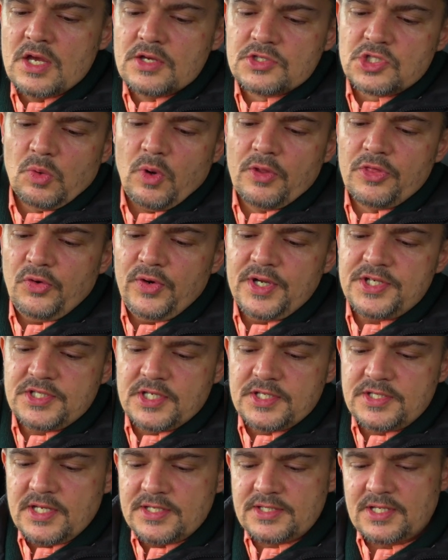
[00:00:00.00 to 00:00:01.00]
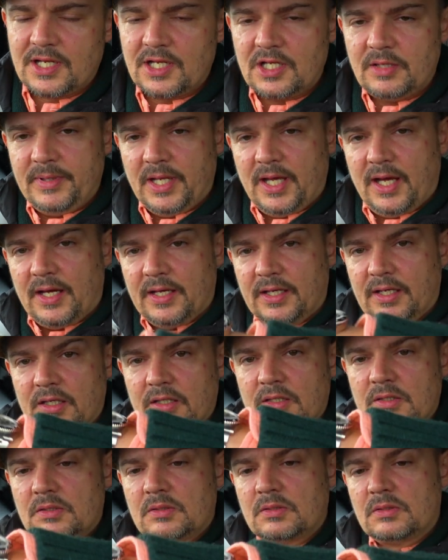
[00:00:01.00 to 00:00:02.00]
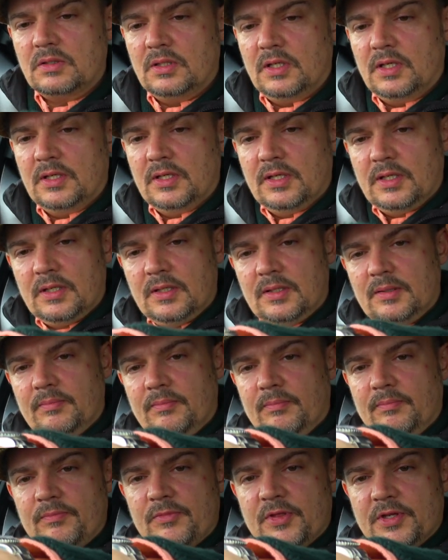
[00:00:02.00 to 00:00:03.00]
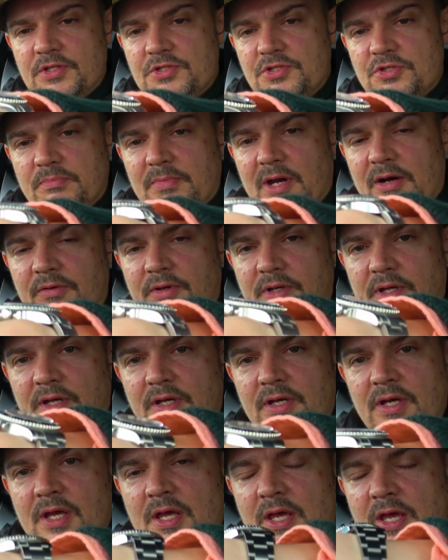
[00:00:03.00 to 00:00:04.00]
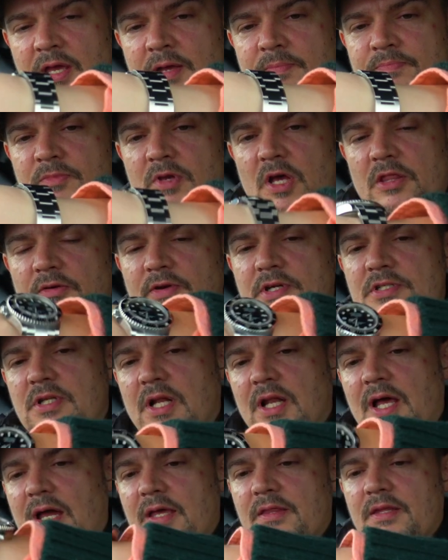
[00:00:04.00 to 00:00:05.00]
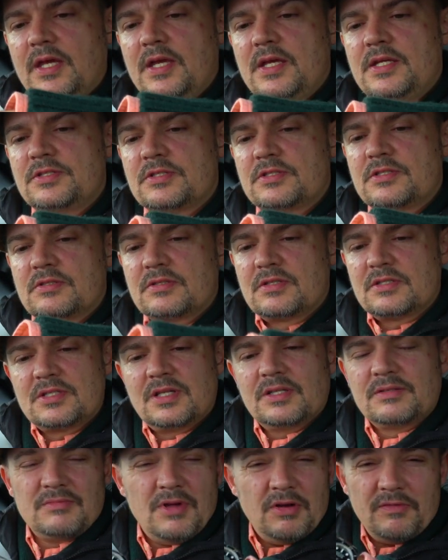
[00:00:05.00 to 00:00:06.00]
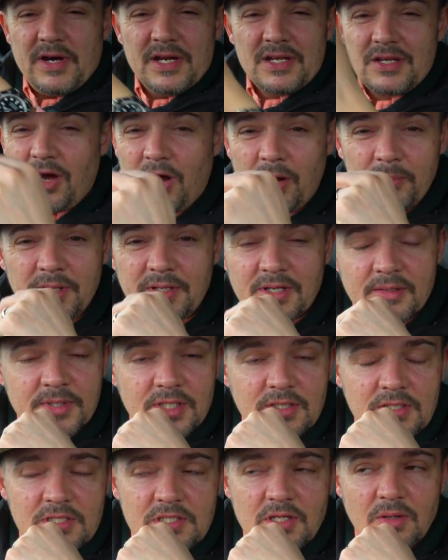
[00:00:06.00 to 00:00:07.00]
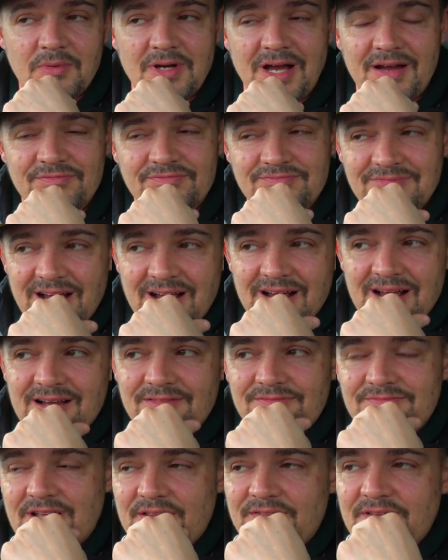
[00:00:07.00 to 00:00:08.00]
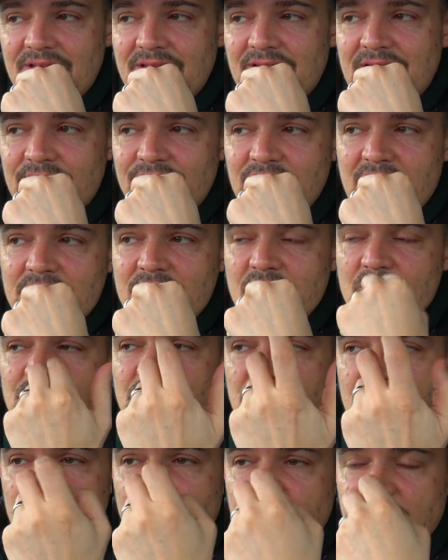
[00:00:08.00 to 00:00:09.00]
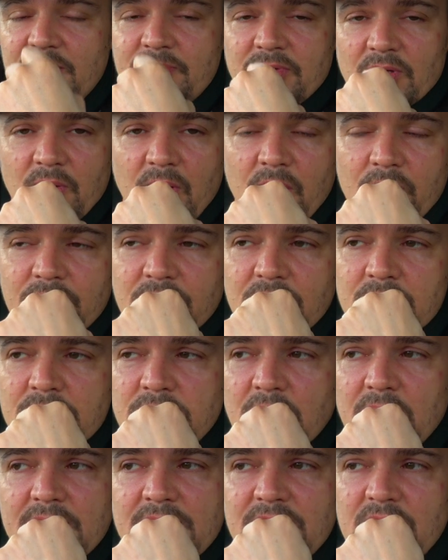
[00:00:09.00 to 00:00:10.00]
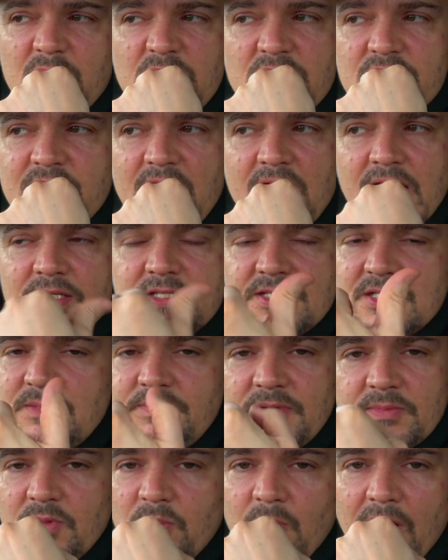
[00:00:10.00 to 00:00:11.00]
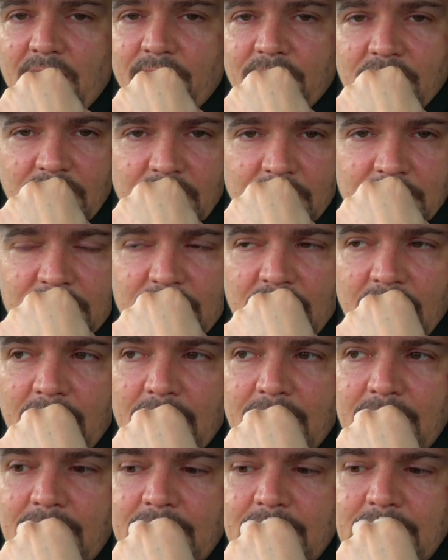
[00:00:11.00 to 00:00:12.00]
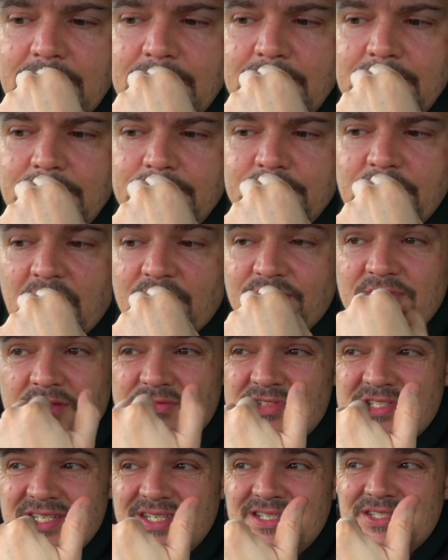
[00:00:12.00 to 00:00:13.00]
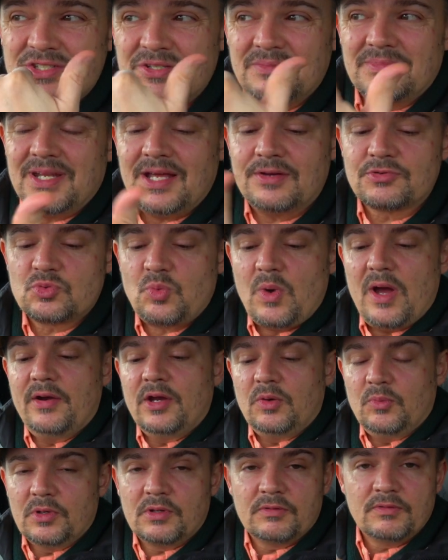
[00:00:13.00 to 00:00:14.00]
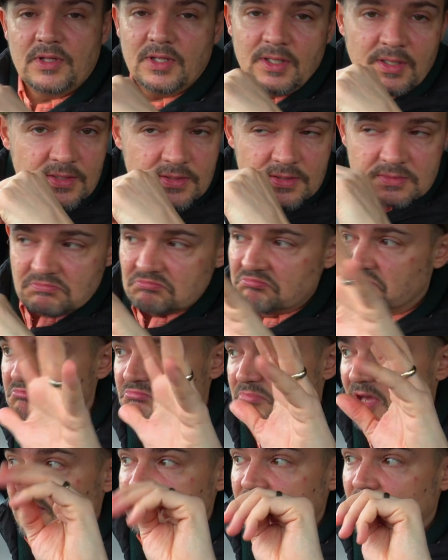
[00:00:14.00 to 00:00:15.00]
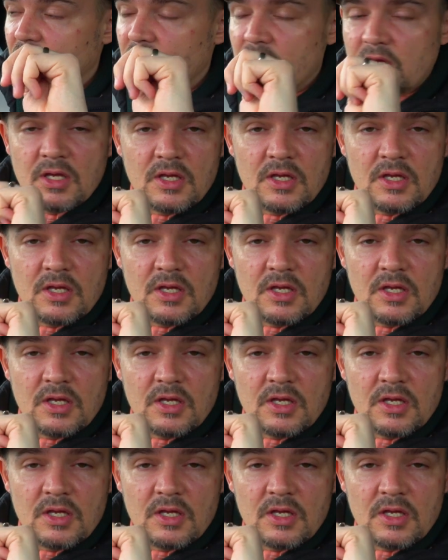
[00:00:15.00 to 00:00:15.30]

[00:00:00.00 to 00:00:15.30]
So on the wrist, it sits a little bit higher um, than a Submariner. And the reason I like these is they're just not very common. I mean, you don't. I've, I've, i think I've, i know people who own them, but you know, you rarely see people wearing them. Um, I've never seen somebody else wearing one of these ever.